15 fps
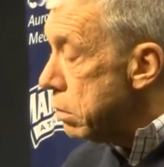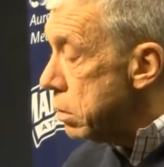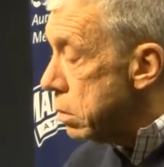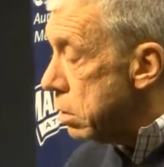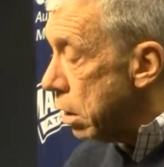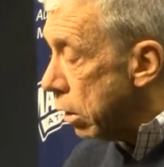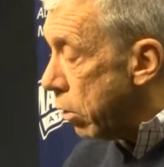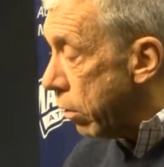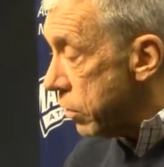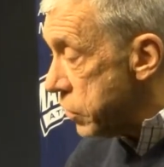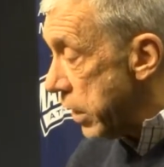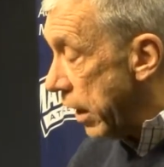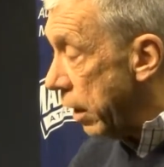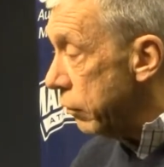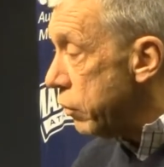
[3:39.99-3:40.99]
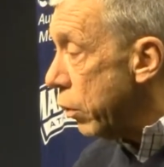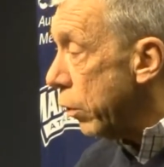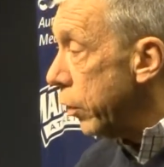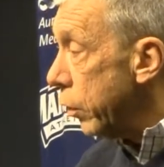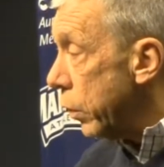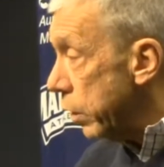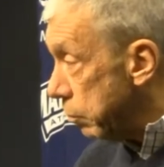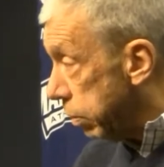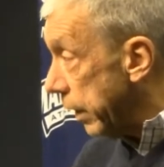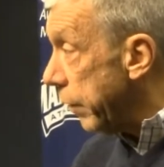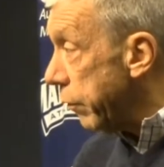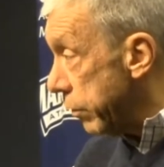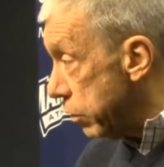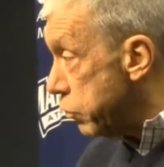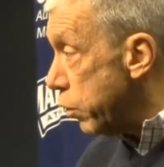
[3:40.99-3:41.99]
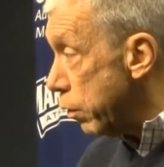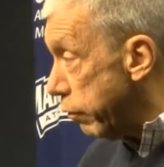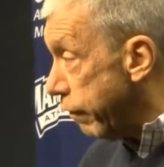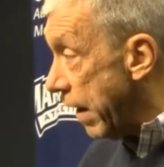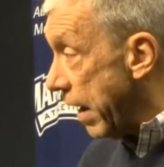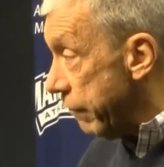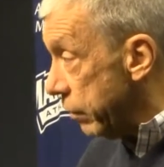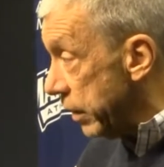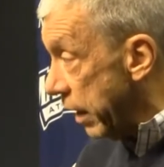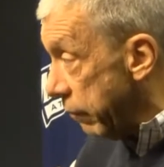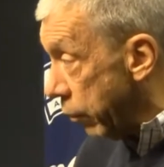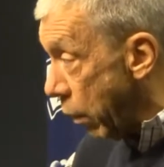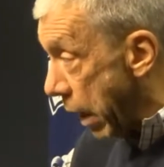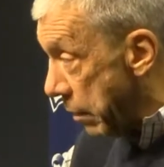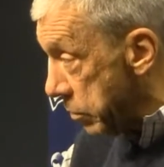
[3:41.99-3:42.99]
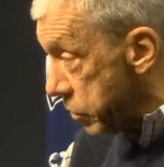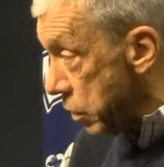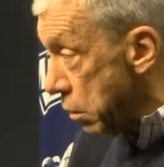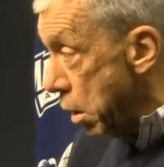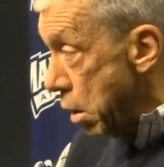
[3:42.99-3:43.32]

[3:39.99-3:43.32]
to go to San Antonio and play with the true five and David Robinson,